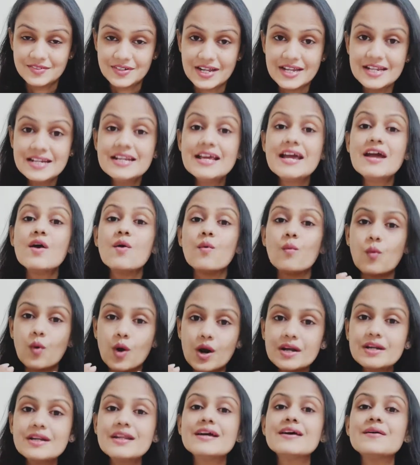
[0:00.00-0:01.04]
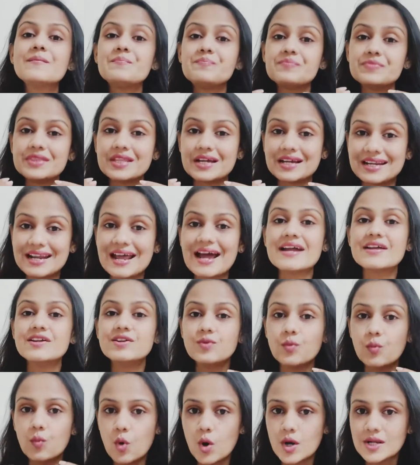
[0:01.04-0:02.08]
right? What the
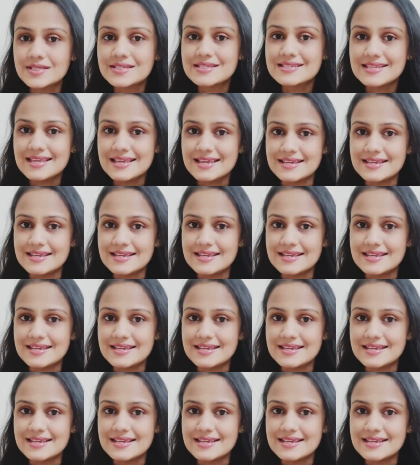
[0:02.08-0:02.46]
client wants